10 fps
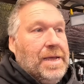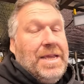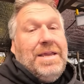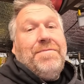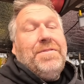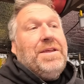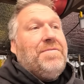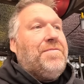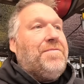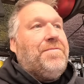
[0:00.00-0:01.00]
Even
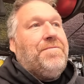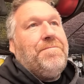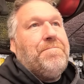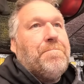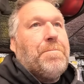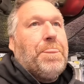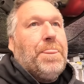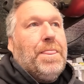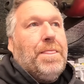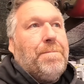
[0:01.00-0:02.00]
if
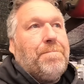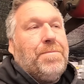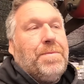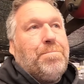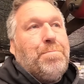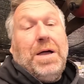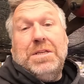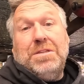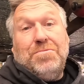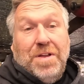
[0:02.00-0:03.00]

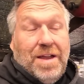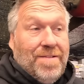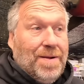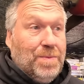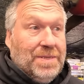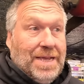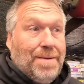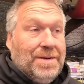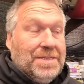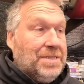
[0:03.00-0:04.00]
parts of the rear end were
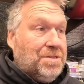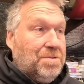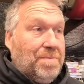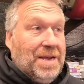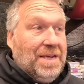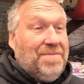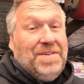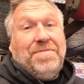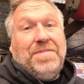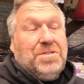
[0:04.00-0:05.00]
damaged, it doesn't matter.
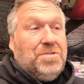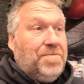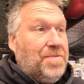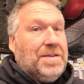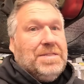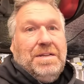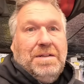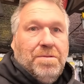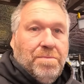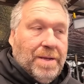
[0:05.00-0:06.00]
Even if the subframe's a
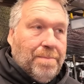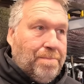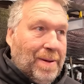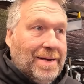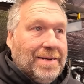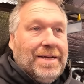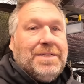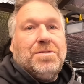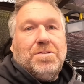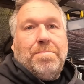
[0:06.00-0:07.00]
little bit bent,
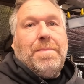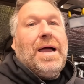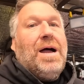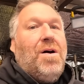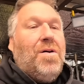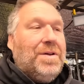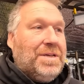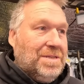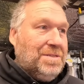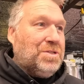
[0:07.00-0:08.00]
it doesn't matter.
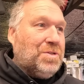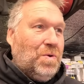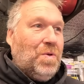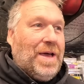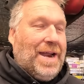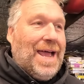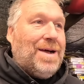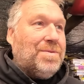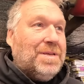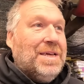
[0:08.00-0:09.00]
I can sort that
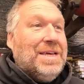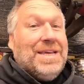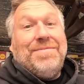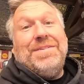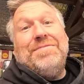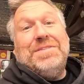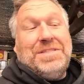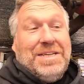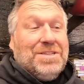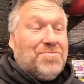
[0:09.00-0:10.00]
out. Even if the
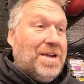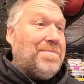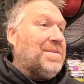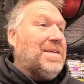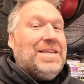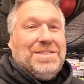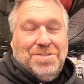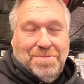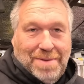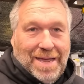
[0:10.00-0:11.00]
seat's ripped, it
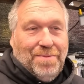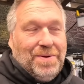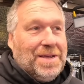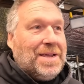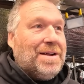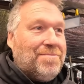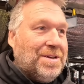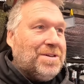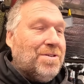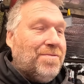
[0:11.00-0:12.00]
doesn't matter. We can get it
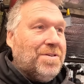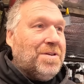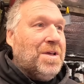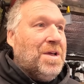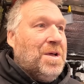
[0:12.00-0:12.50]
recovered.